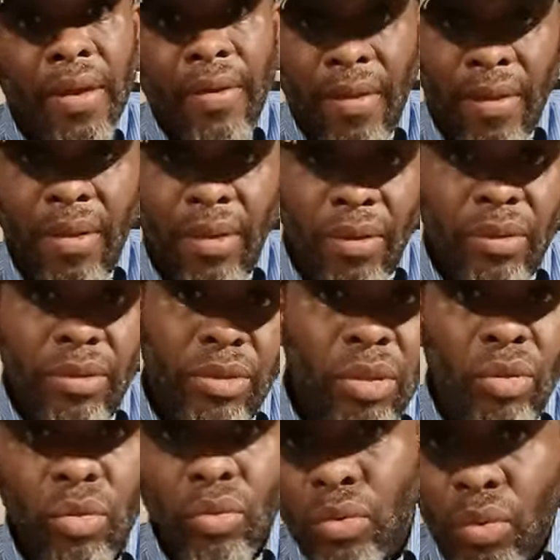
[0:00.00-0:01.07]
a little
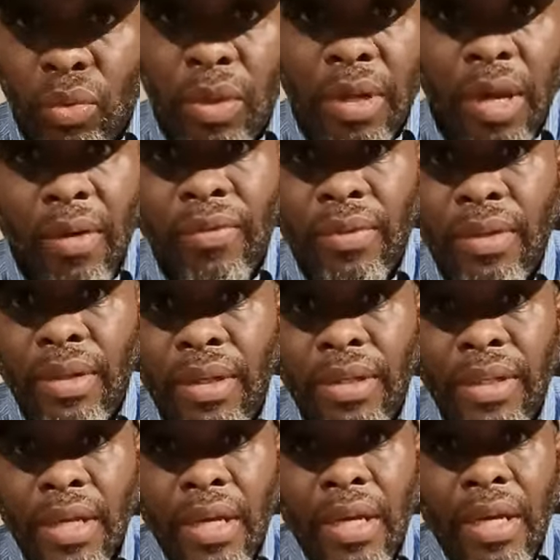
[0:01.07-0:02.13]
tune or whatever.
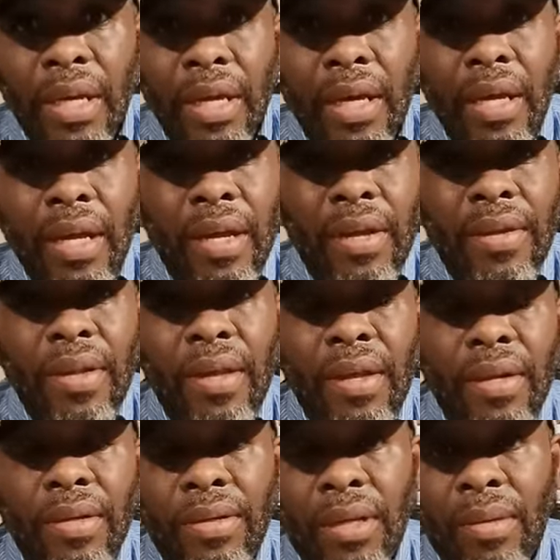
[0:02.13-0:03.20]
And
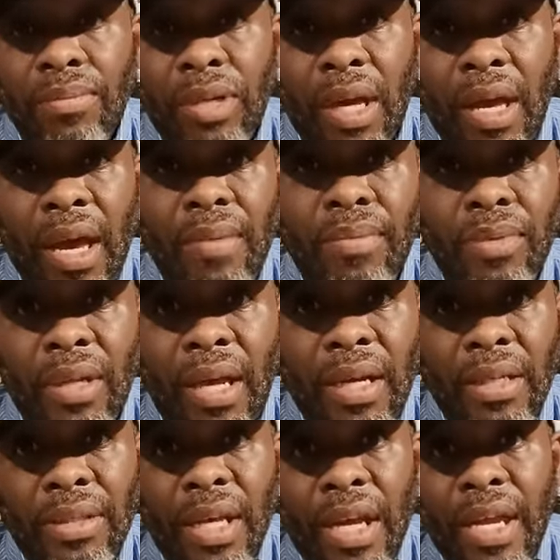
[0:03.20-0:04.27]
then sometimes, like
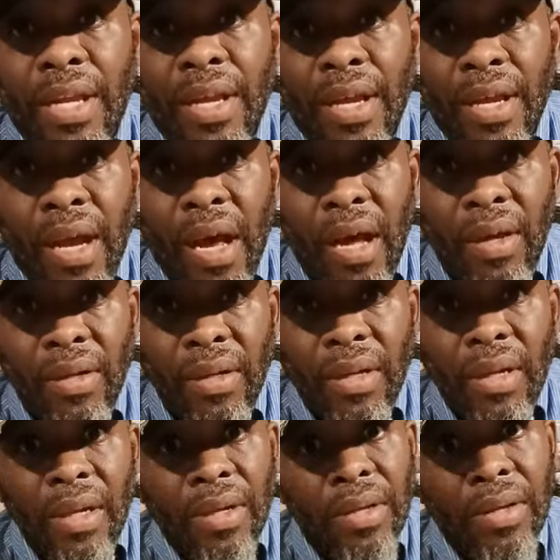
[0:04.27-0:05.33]
I said, and then I'll,
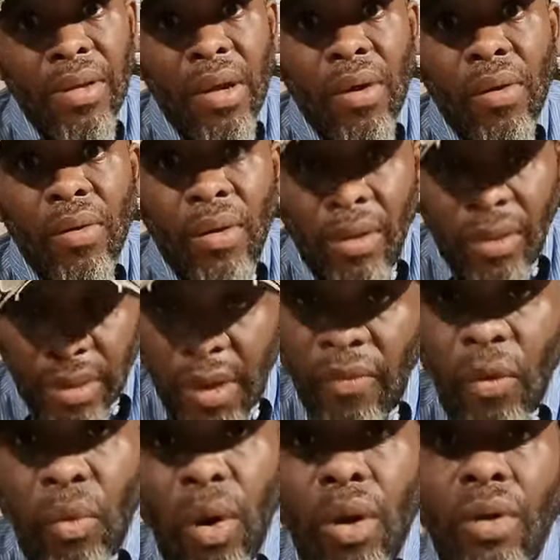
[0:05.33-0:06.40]
you know, give
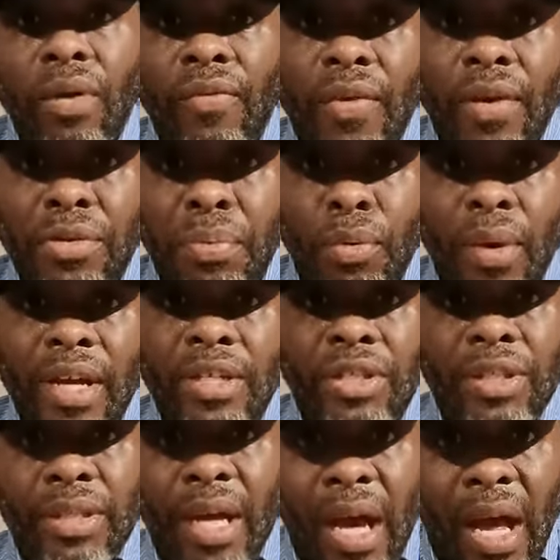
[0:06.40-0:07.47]
a word of
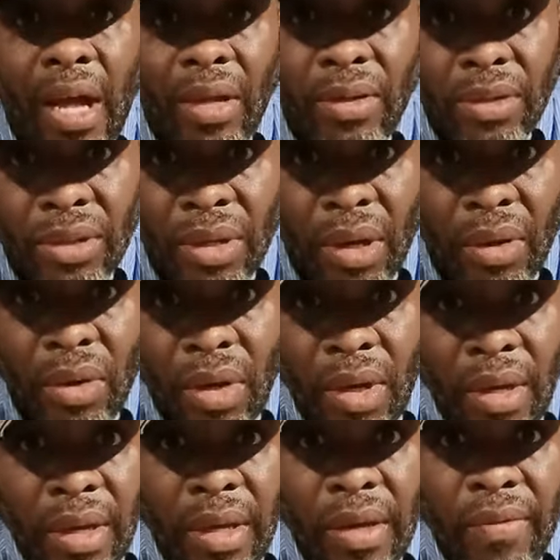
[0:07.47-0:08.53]
inspiration. I'll, you know,
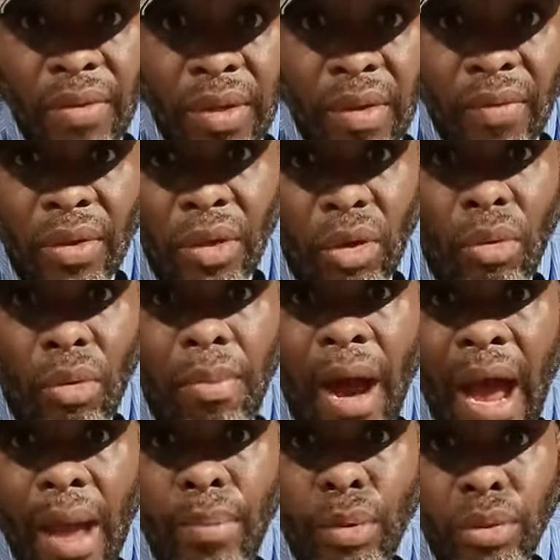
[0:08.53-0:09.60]
even give a little
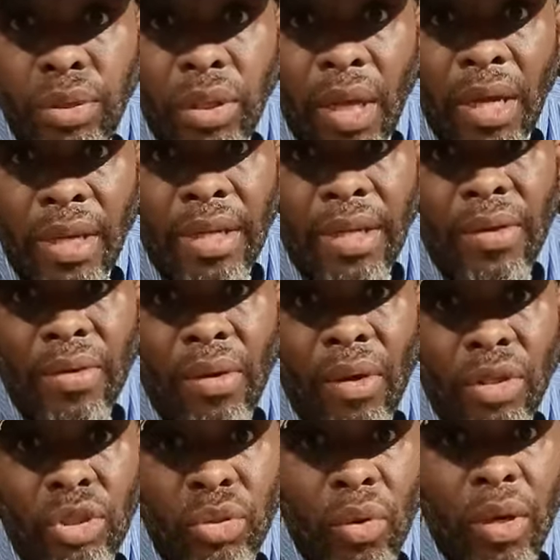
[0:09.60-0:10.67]
Bible study, you know,
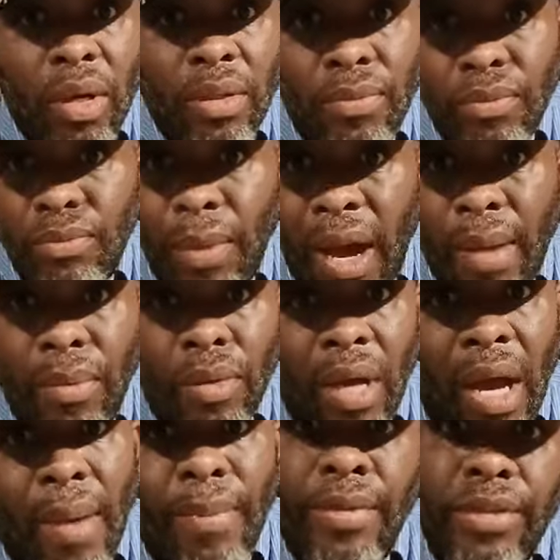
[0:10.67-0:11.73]
a short Bible
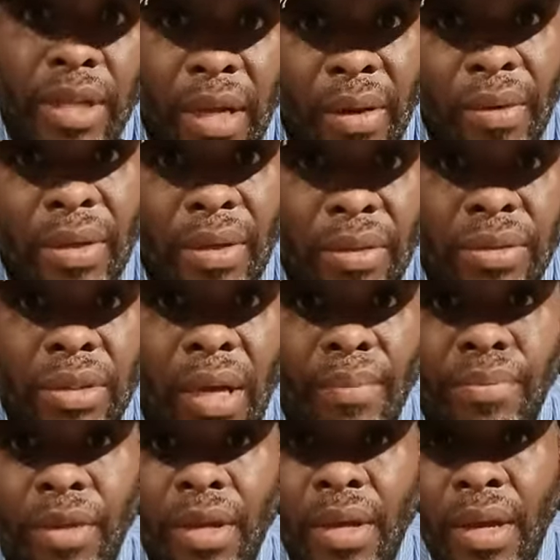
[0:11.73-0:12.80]
commentary or
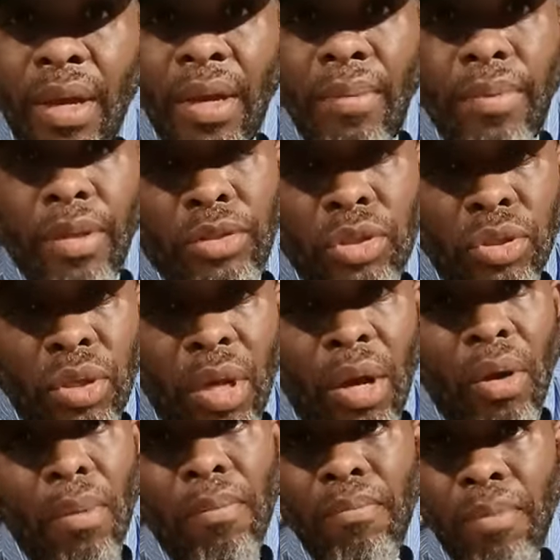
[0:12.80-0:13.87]
something. But, you
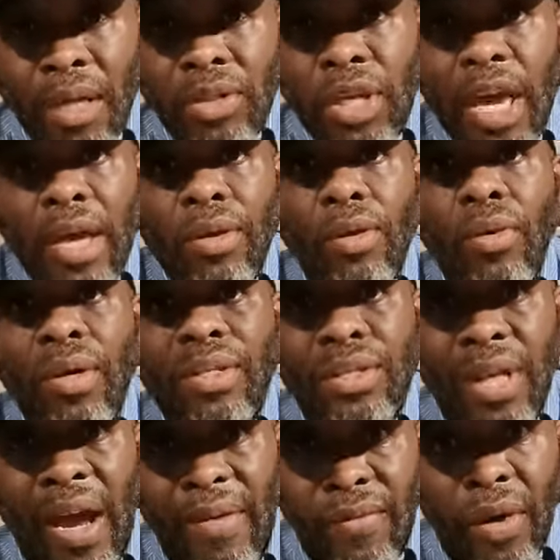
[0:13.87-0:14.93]
know, my channel is
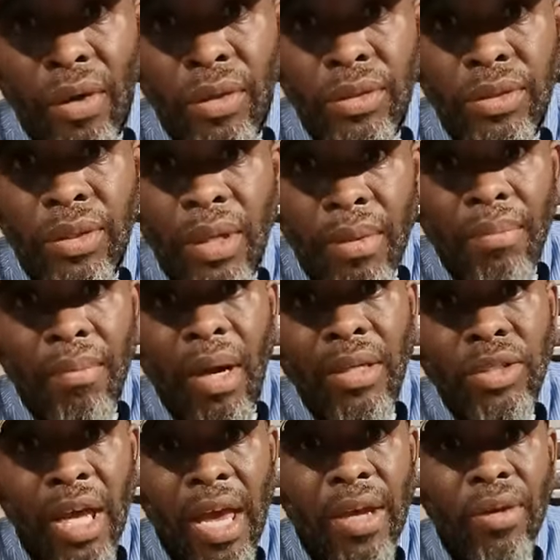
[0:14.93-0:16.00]
diverse. My
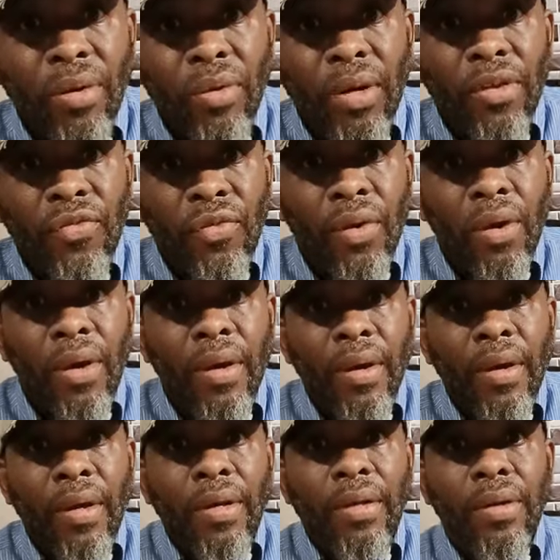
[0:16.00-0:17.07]
channel is for,
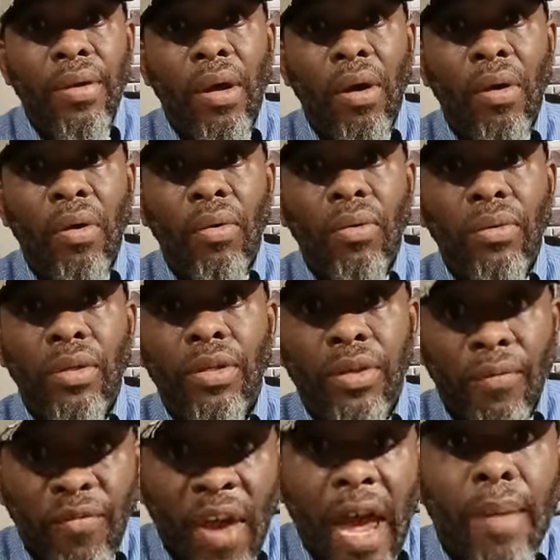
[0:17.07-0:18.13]
you know, it's a
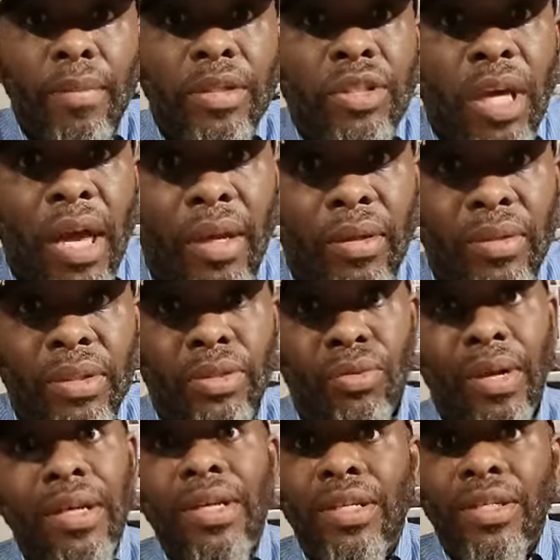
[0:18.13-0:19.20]
family channel. It's
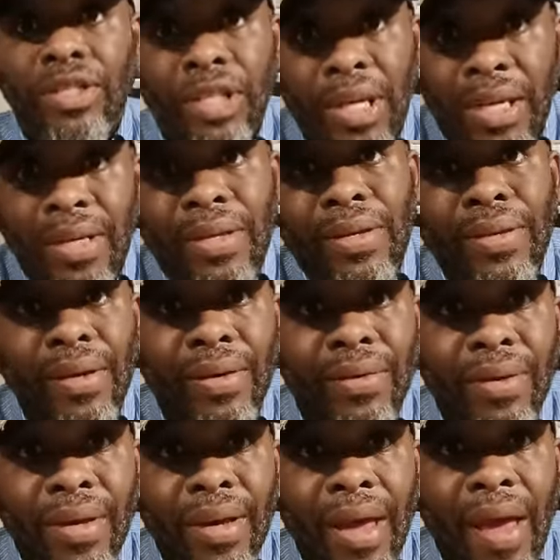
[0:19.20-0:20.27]
rated G, you know,
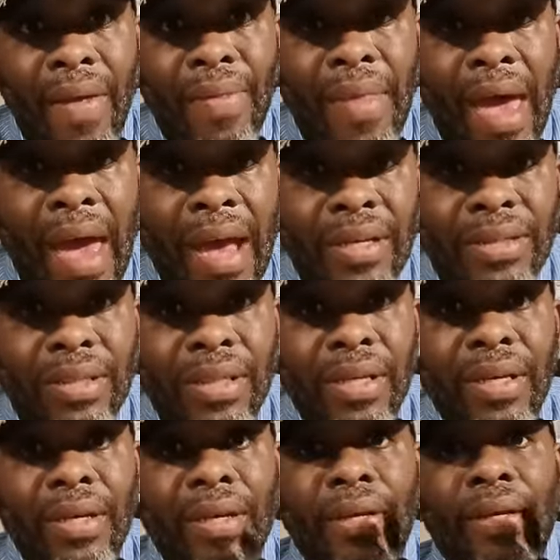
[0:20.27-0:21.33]
and that's
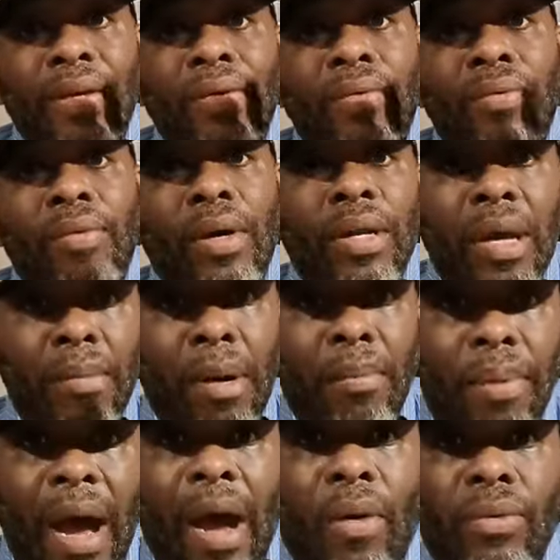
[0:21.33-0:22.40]
what I'm
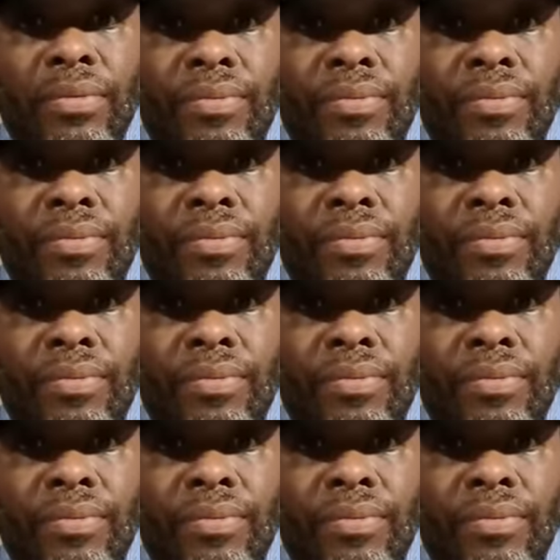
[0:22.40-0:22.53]
about.